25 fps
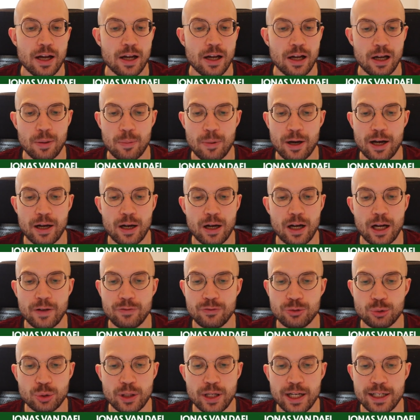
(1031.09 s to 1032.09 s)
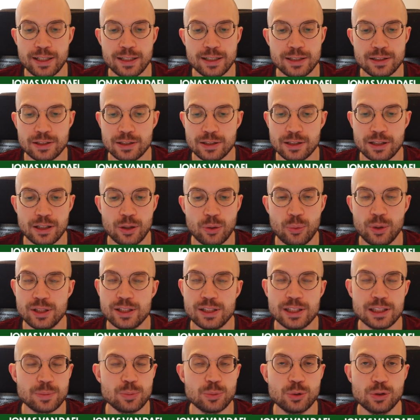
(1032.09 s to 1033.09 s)
I've tried it with
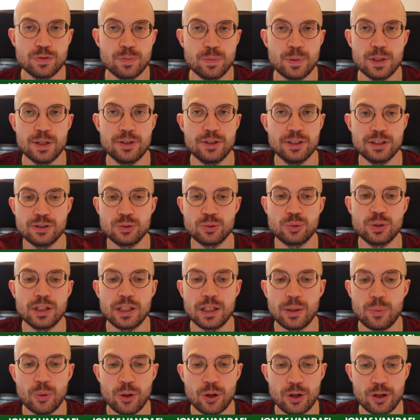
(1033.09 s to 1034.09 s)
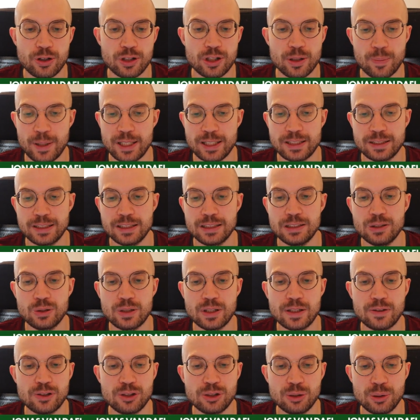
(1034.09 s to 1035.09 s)
this move, but it doesn't really work. The best thing you
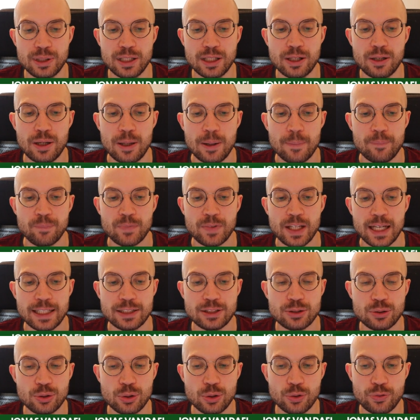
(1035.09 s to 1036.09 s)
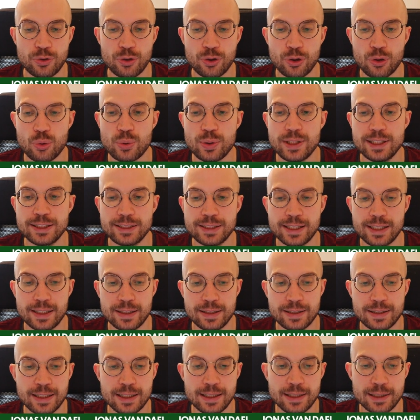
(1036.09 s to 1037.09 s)
can do here is to go for a queenside
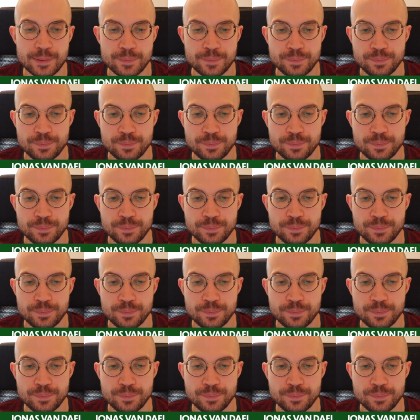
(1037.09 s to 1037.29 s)
attack.